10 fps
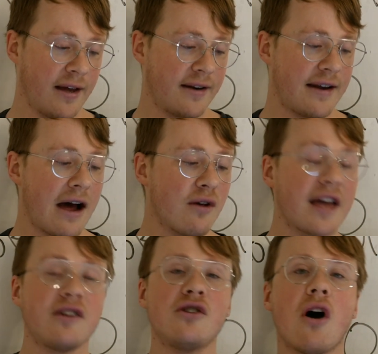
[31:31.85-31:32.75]
Now
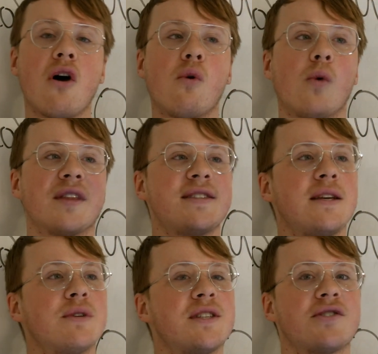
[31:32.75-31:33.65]
they know what
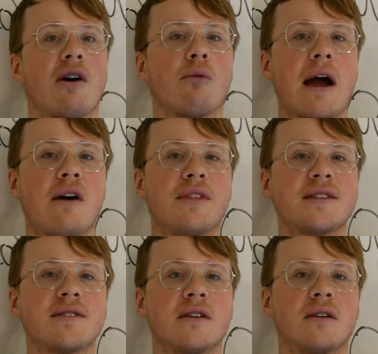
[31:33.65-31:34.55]
sequences are around
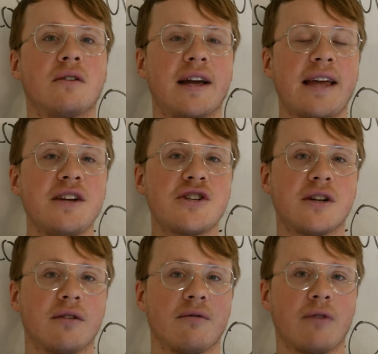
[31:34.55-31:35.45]
this
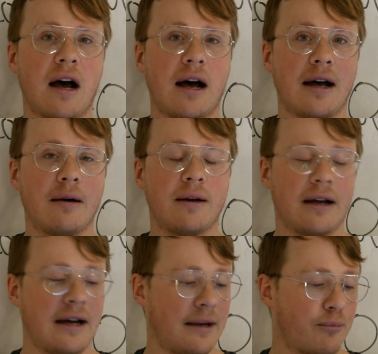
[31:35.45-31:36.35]
ligation
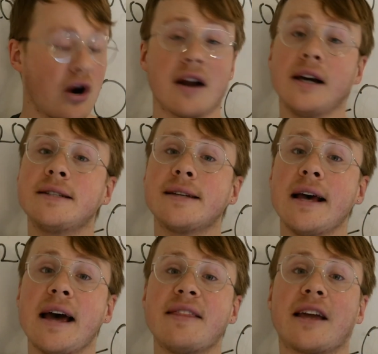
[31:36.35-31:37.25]
product,
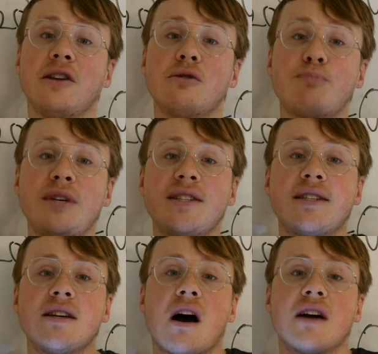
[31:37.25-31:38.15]
and they can use
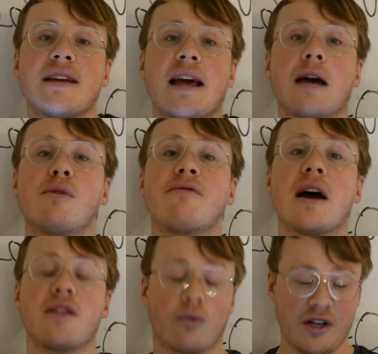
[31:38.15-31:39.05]
PCR to
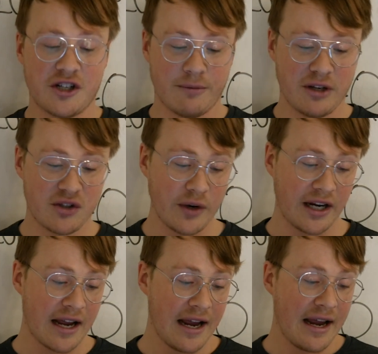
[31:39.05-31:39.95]
amplify the region in
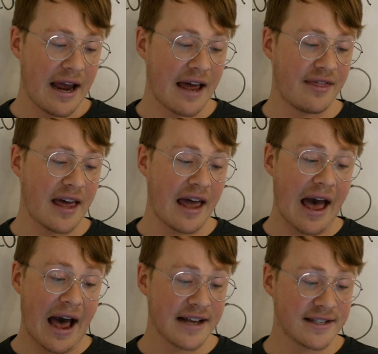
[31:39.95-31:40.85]
between. And they
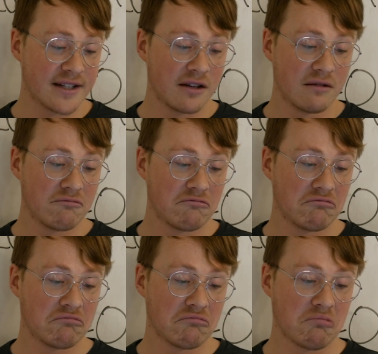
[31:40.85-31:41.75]
ask,
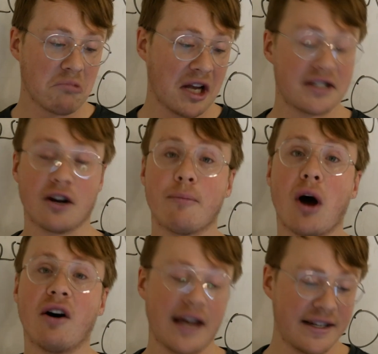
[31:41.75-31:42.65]
is there a
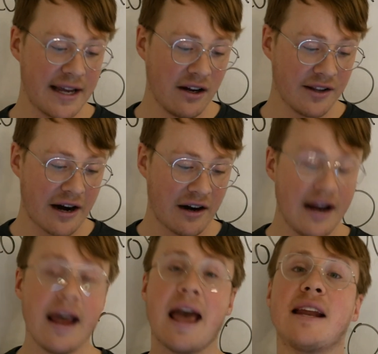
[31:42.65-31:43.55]
poly A tail there?
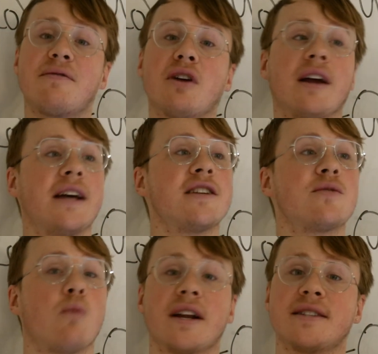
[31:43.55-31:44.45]
And if there is,
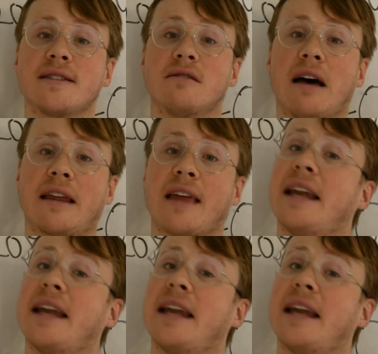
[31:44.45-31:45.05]
what is its length?